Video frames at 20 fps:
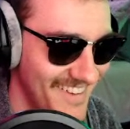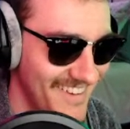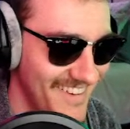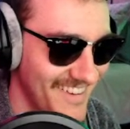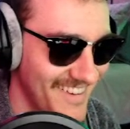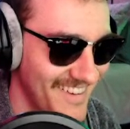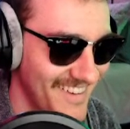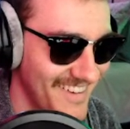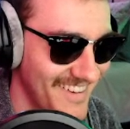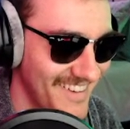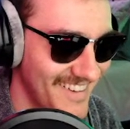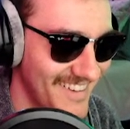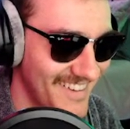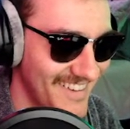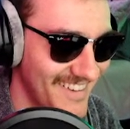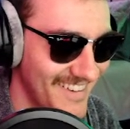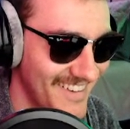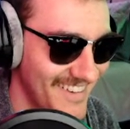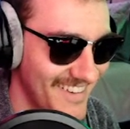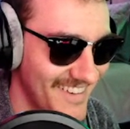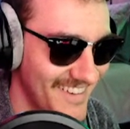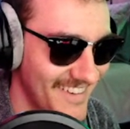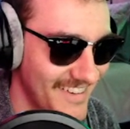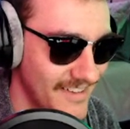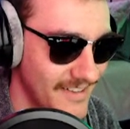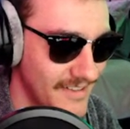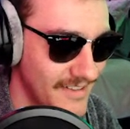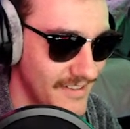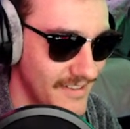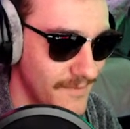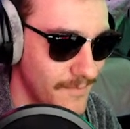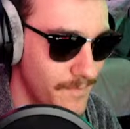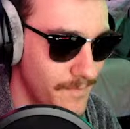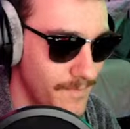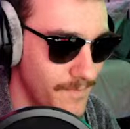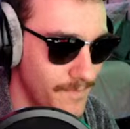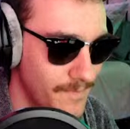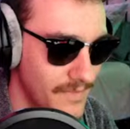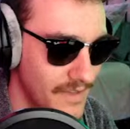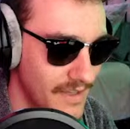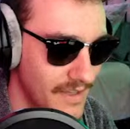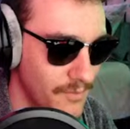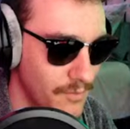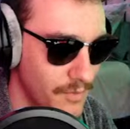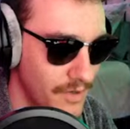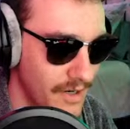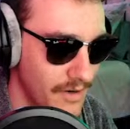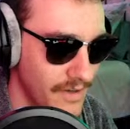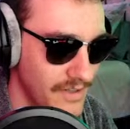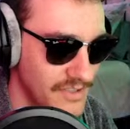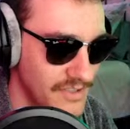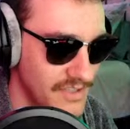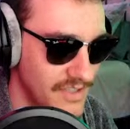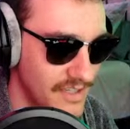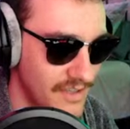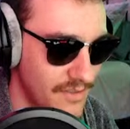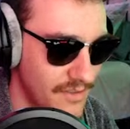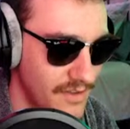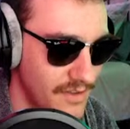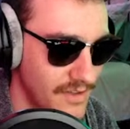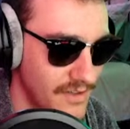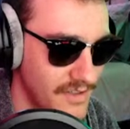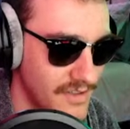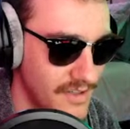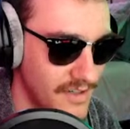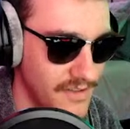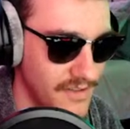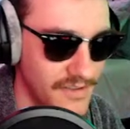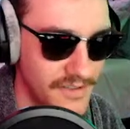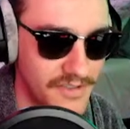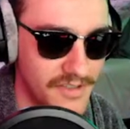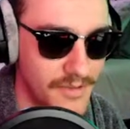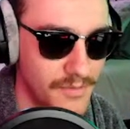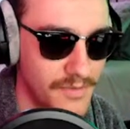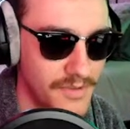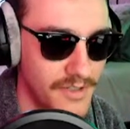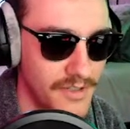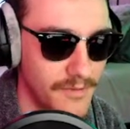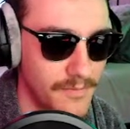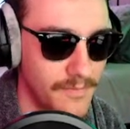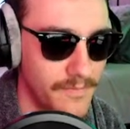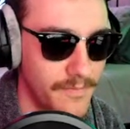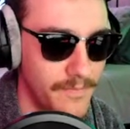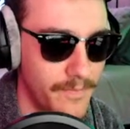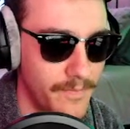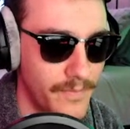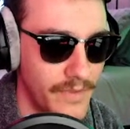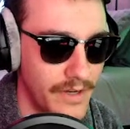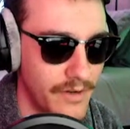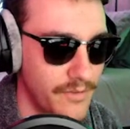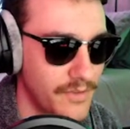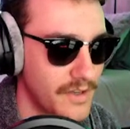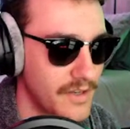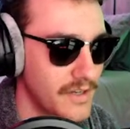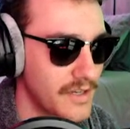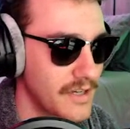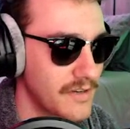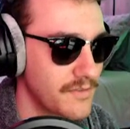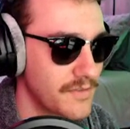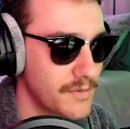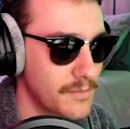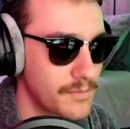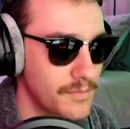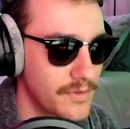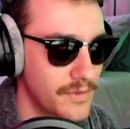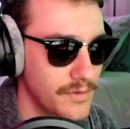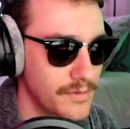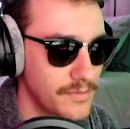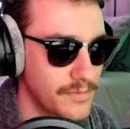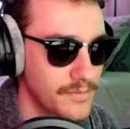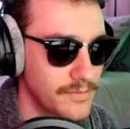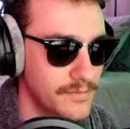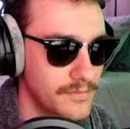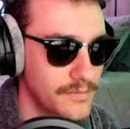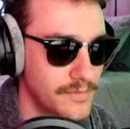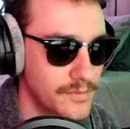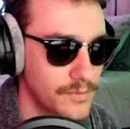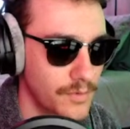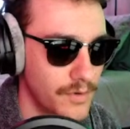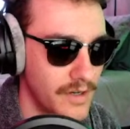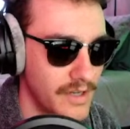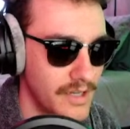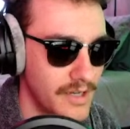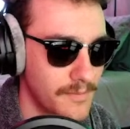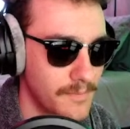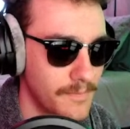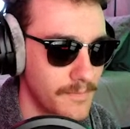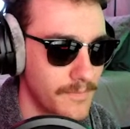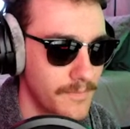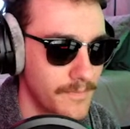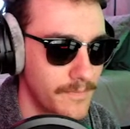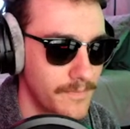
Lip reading: And wow, I just can't think and talk at the same time. I don't think I have the RAM.